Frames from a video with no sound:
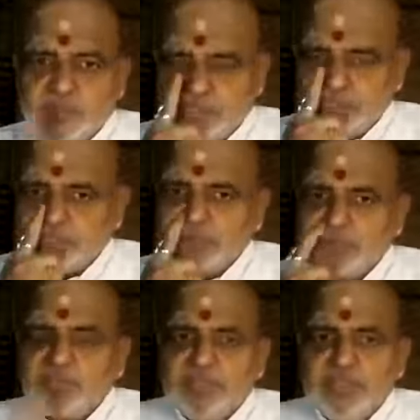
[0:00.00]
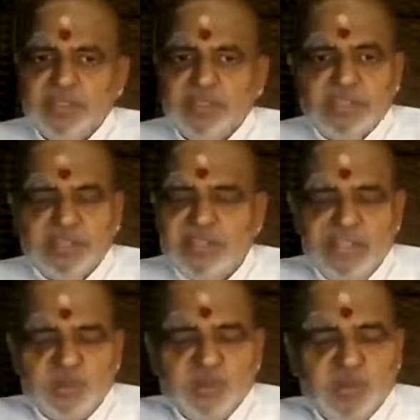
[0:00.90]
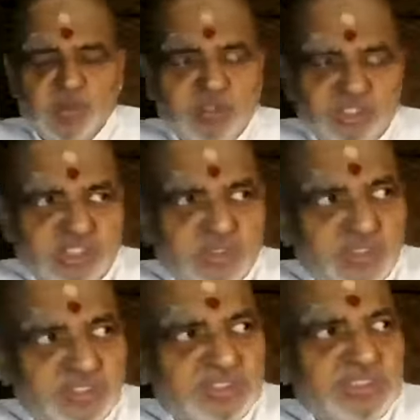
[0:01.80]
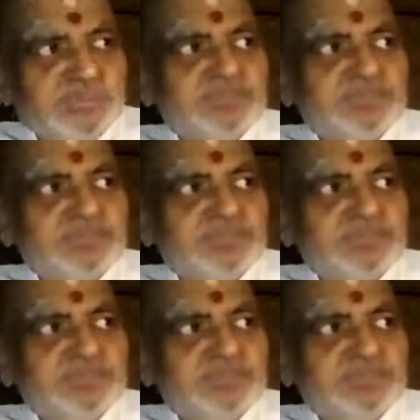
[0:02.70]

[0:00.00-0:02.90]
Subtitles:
Yes. Other day I told you how chitta works.